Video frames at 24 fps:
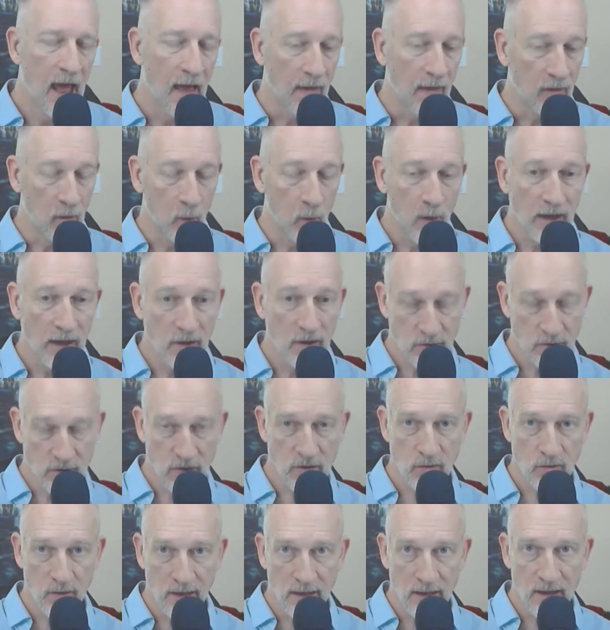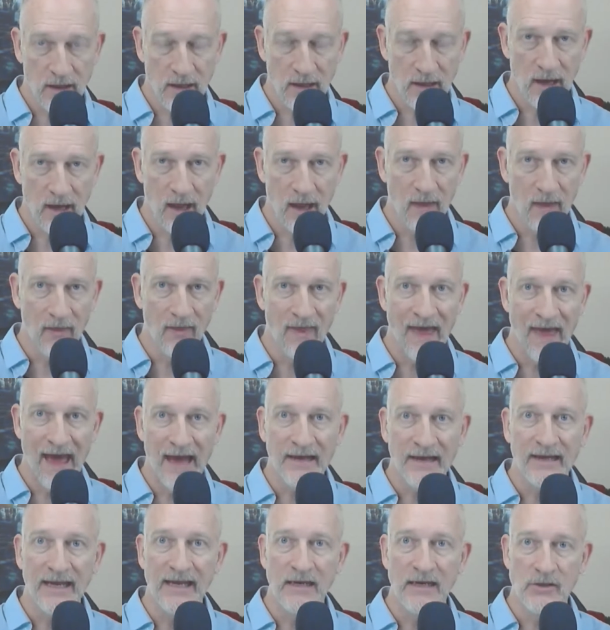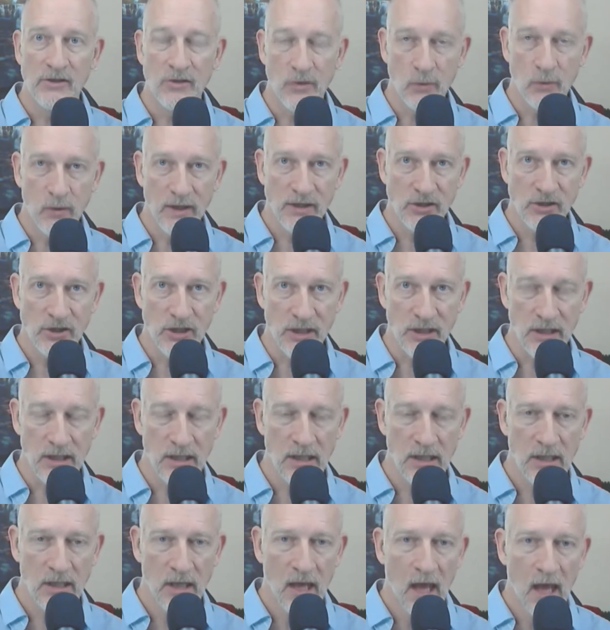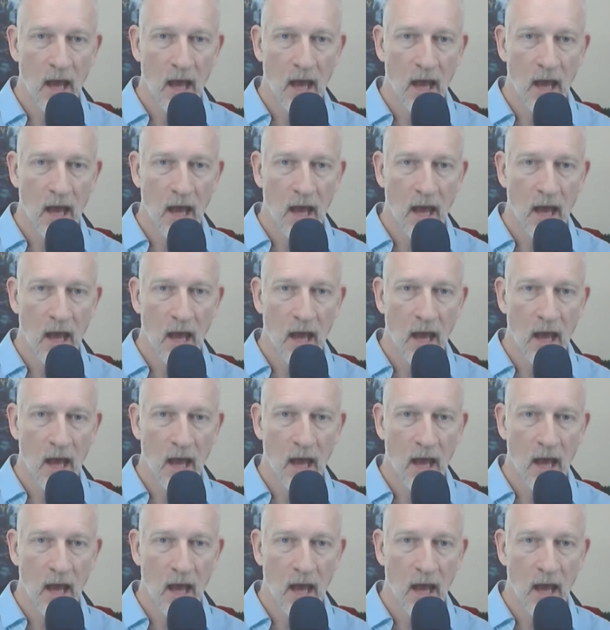And the way you strengthen that intuition